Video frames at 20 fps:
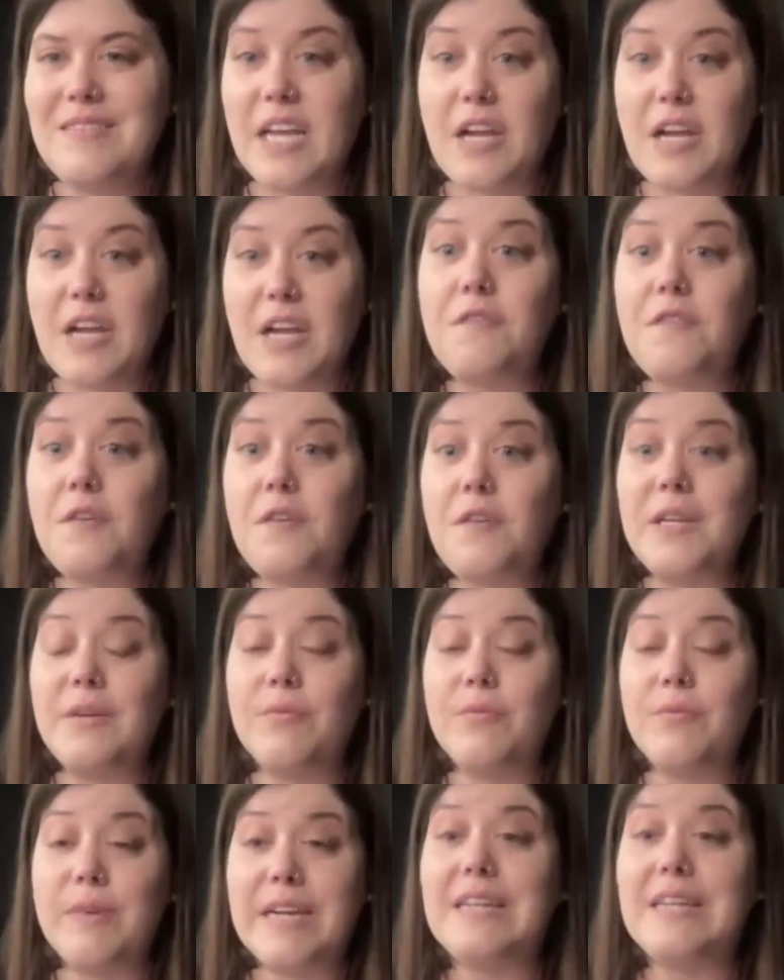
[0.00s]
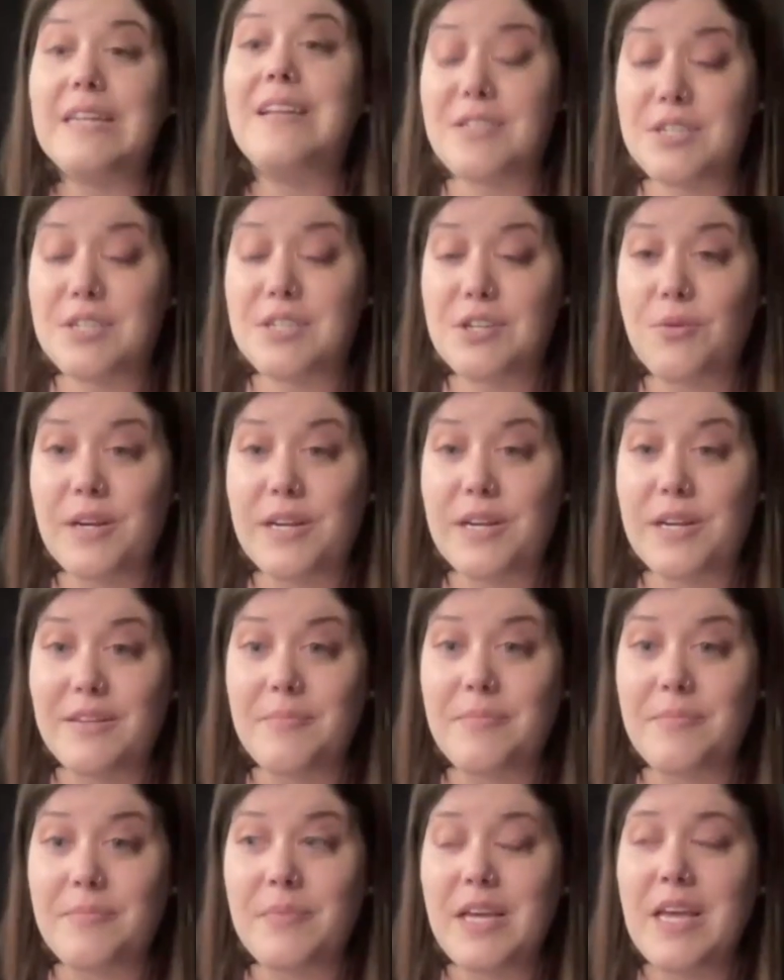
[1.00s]
like a fully realized
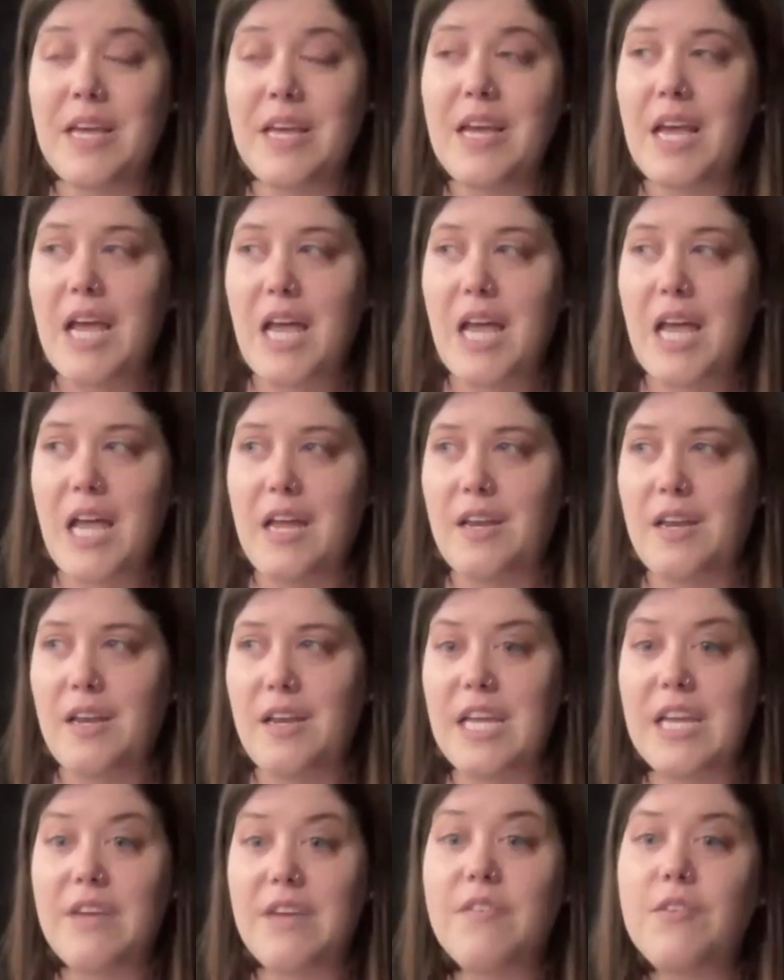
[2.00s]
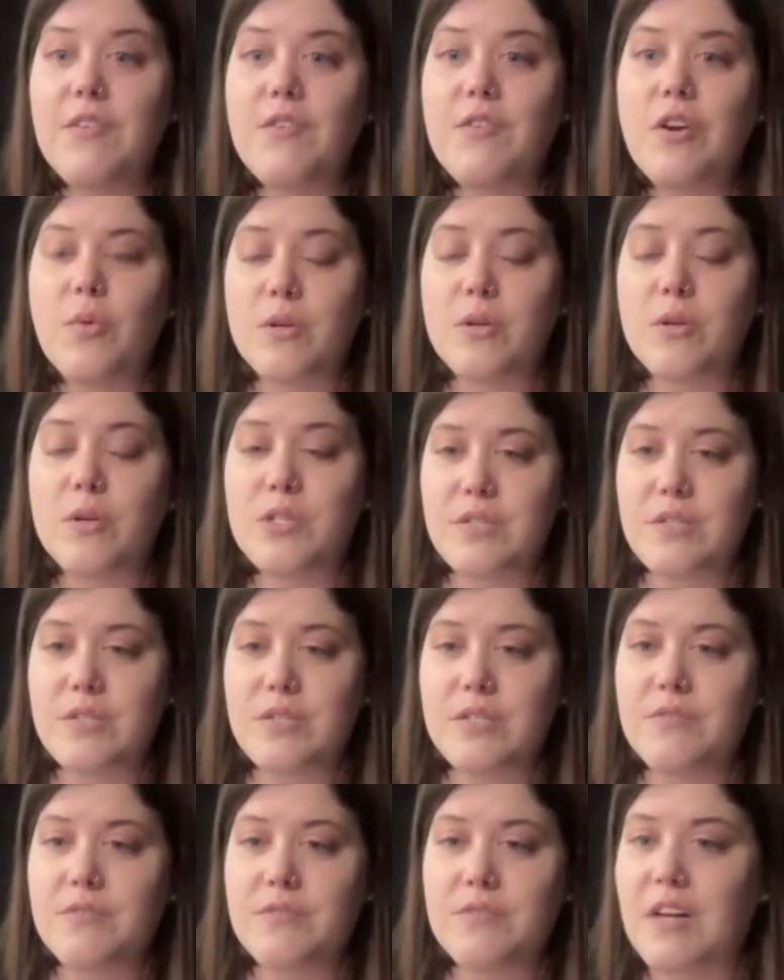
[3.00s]
curriculum. And even though we're still
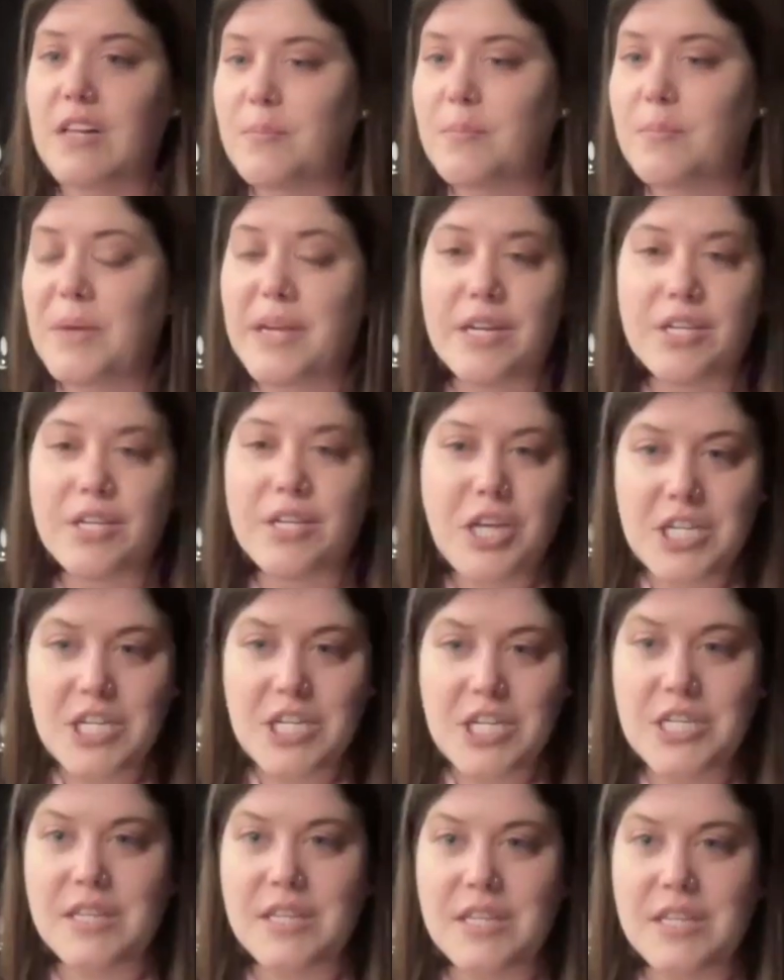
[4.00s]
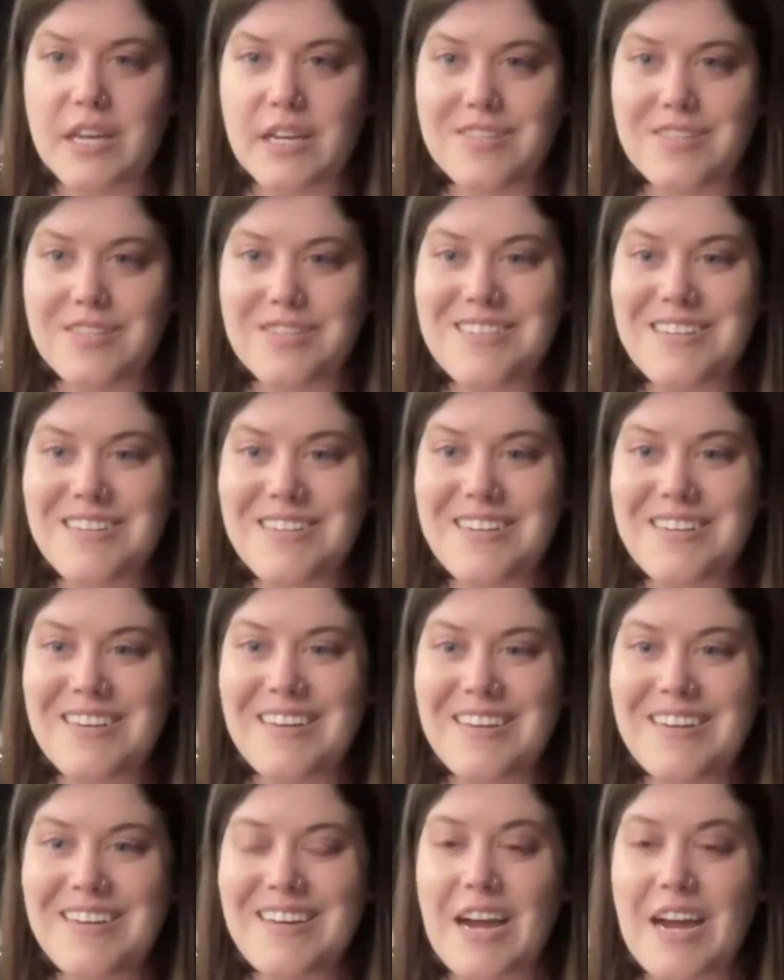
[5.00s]
developing and changing things,
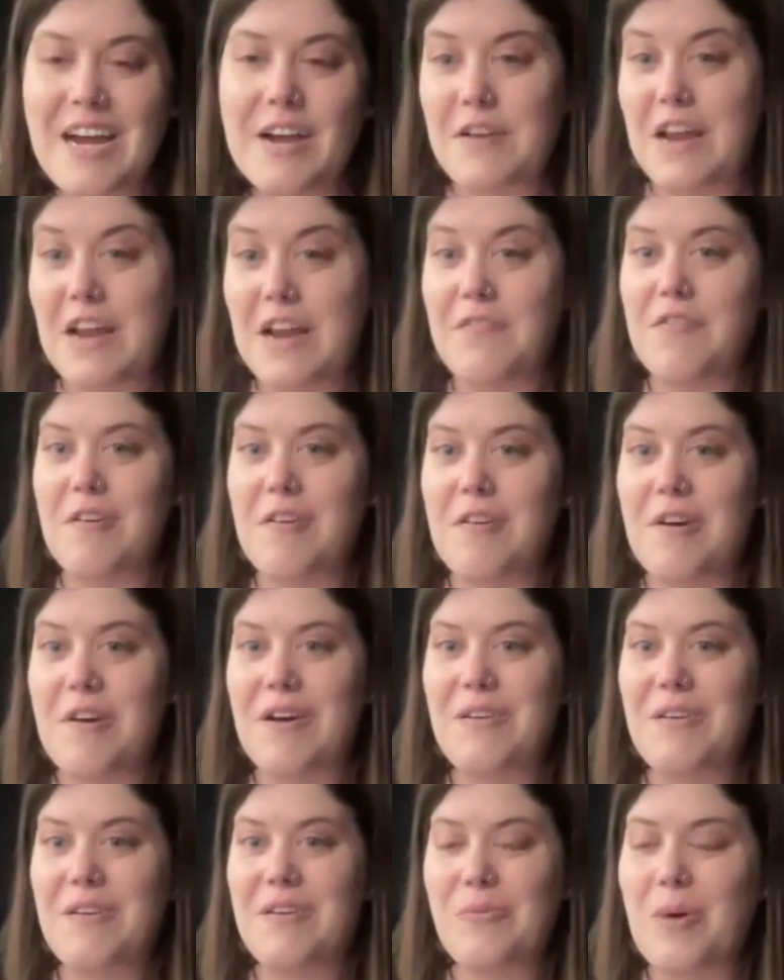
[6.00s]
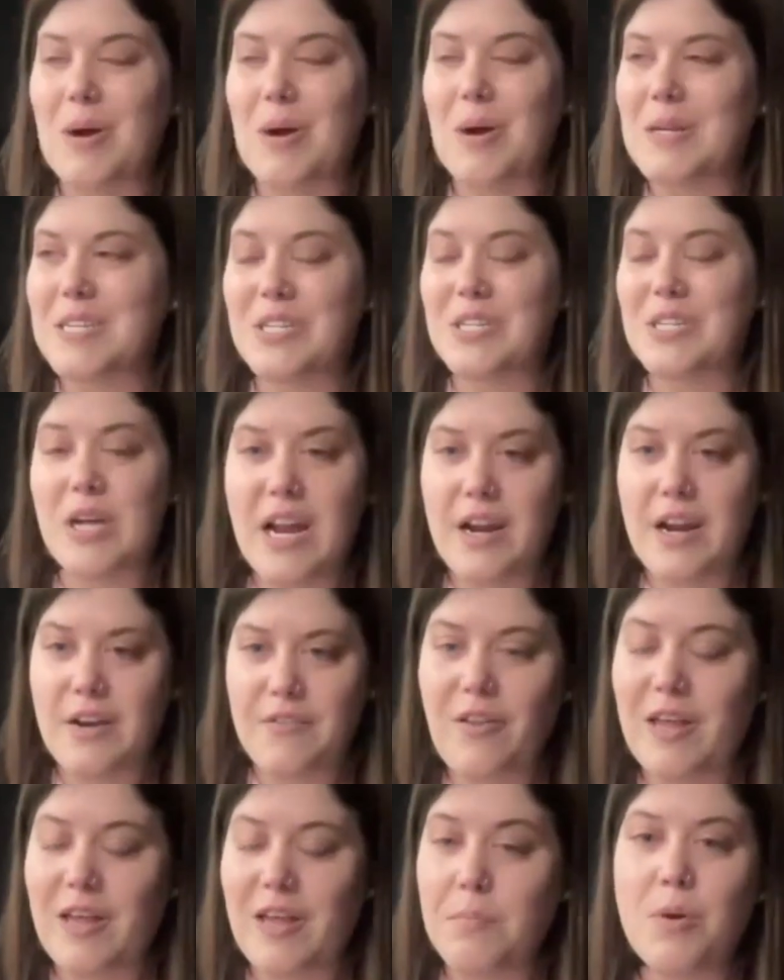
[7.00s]
I've never walked into, I
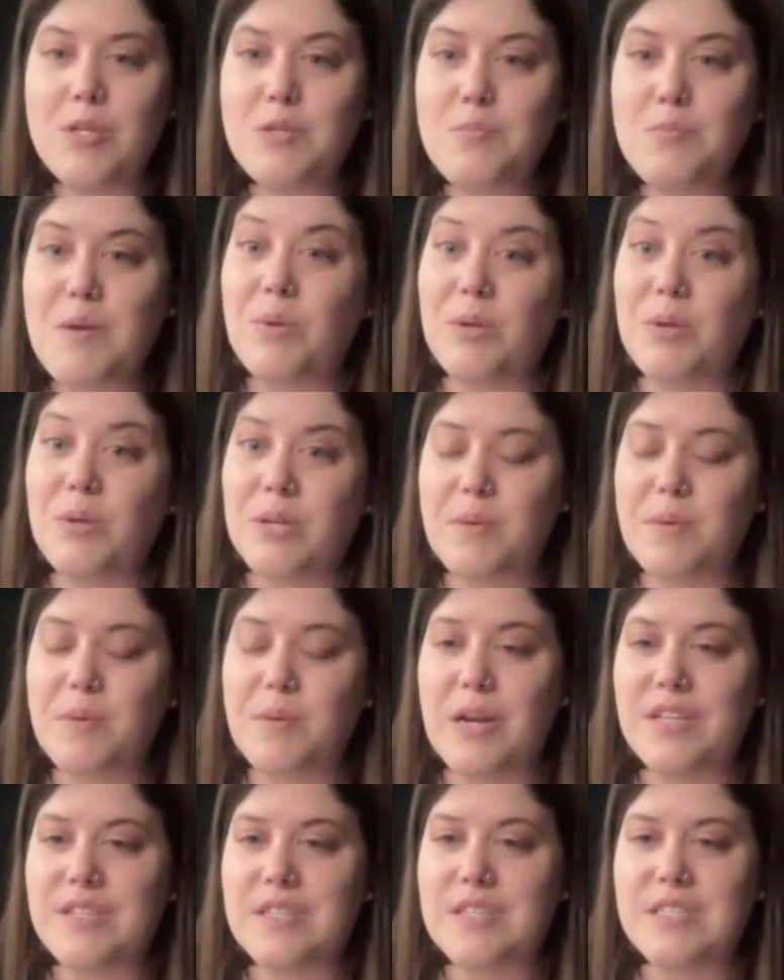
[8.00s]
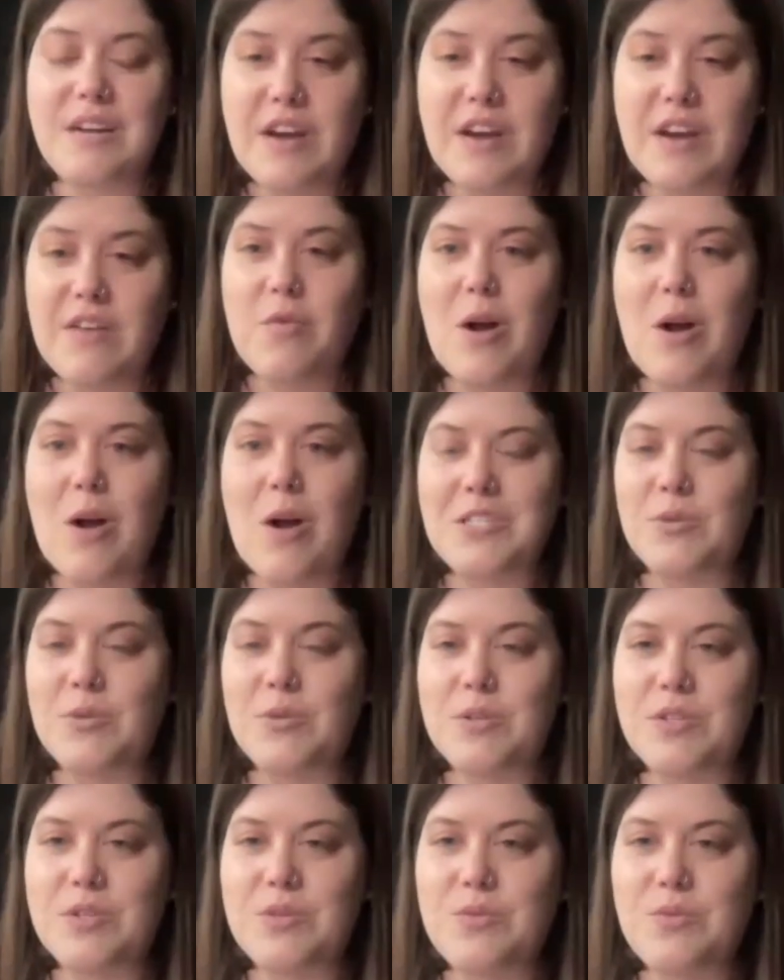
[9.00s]
feel like most people experience this. I've never walked
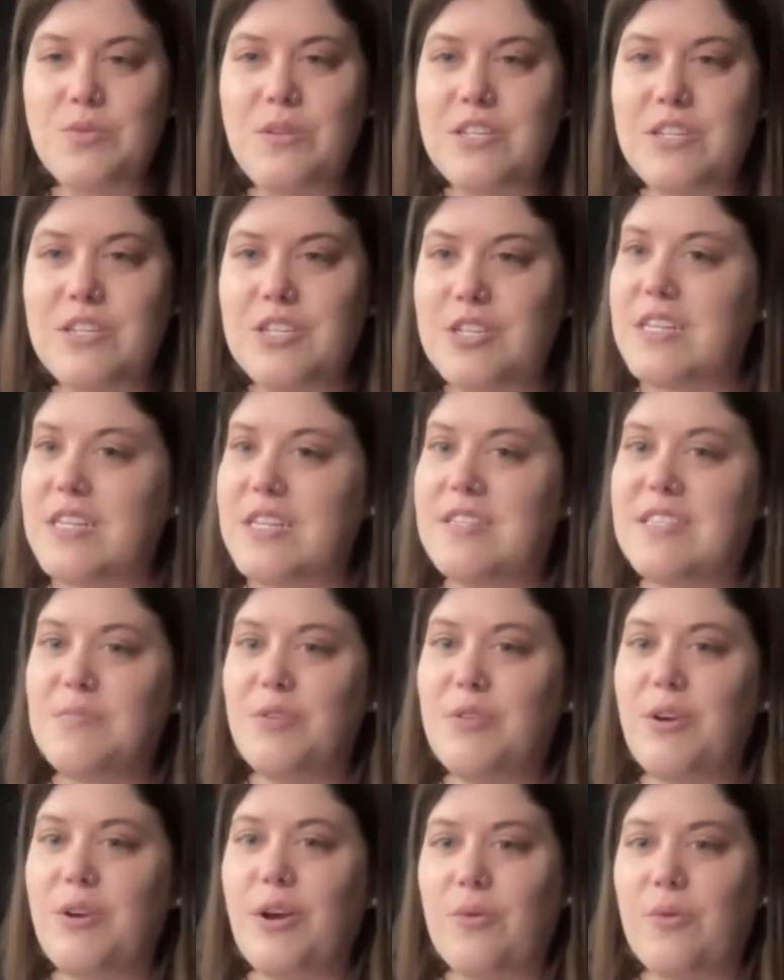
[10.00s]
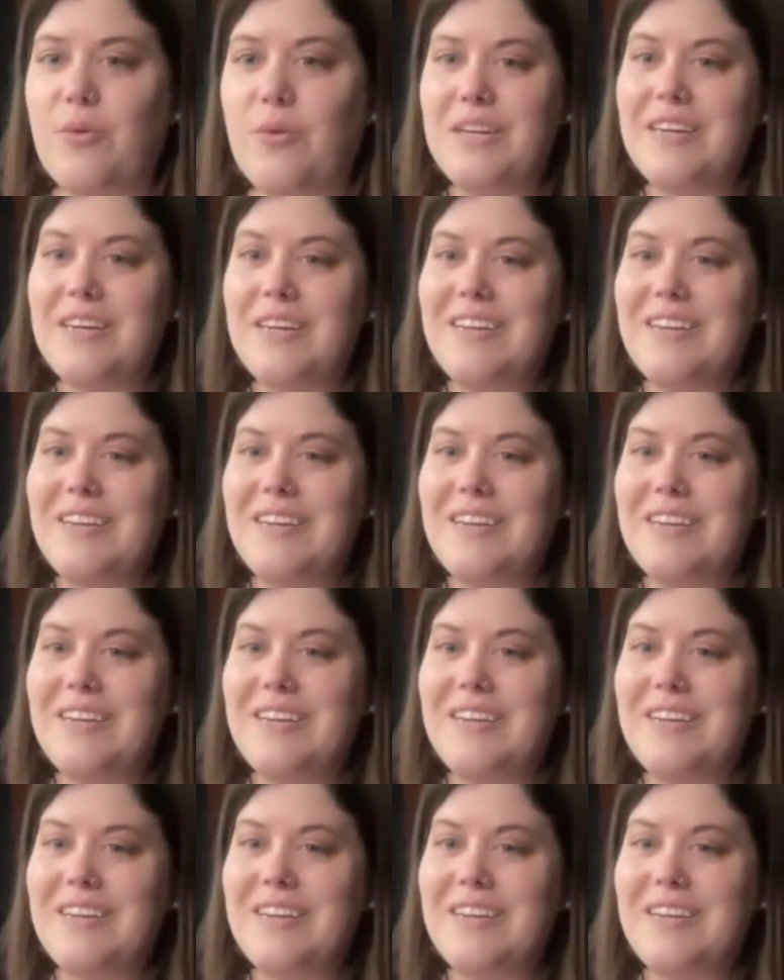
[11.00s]
into a school and just had someone go,